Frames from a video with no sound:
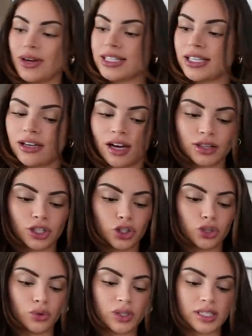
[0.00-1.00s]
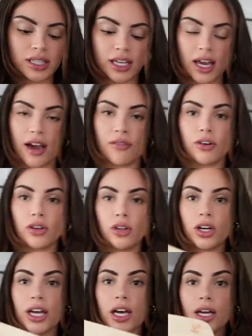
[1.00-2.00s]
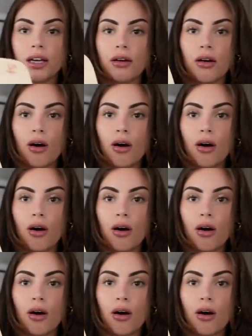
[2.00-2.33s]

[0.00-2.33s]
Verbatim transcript: Is it not the cutest thing ever? Look at it.